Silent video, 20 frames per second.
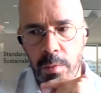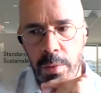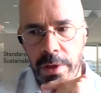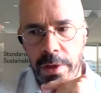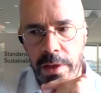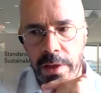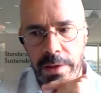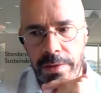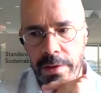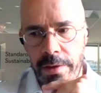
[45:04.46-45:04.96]

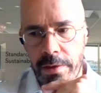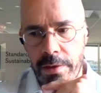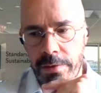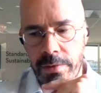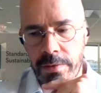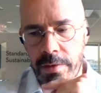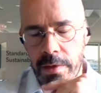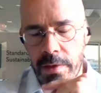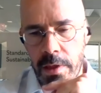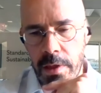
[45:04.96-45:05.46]
we
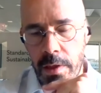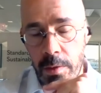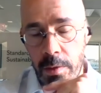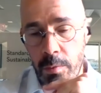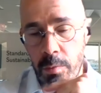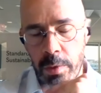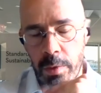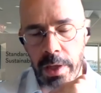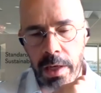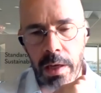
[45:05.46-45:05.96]

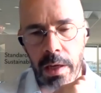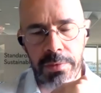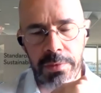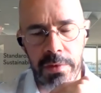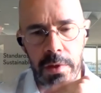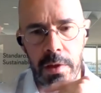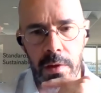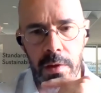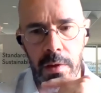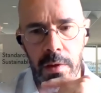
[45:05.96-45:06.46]
have
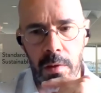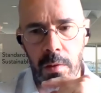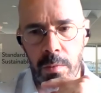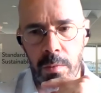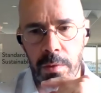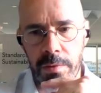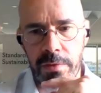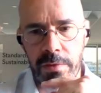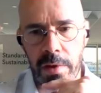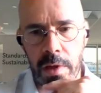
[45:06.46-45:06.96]
seen
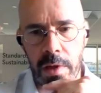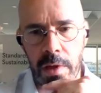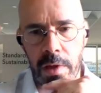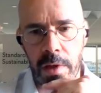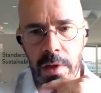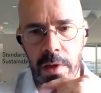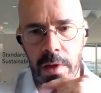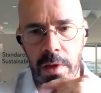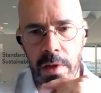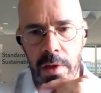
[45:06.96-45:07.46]
over time
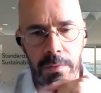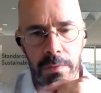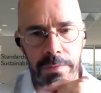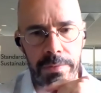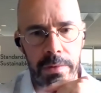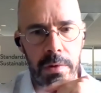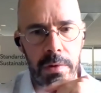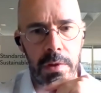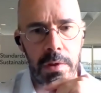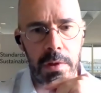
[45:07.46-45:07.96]
a lot of
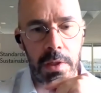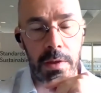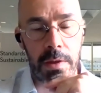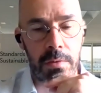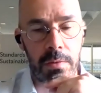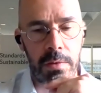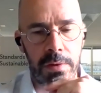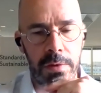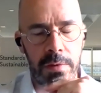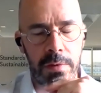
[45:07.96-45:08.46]

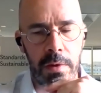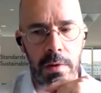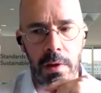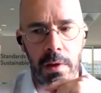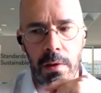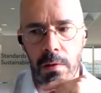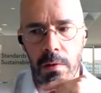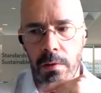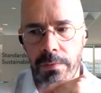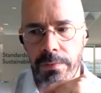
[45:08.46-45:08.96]
interest and a
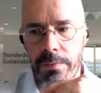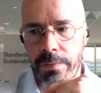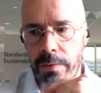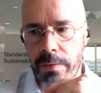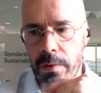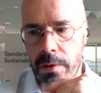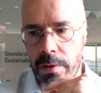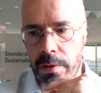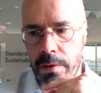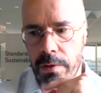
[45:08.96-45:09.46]
lot of
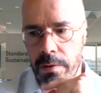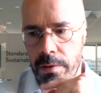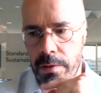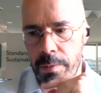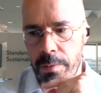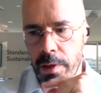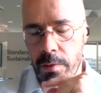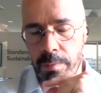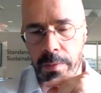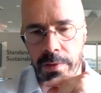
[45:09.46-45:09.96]

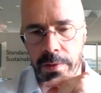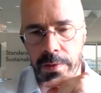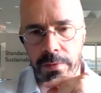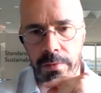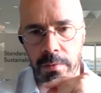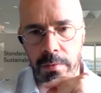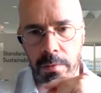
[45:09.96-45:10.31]
developments.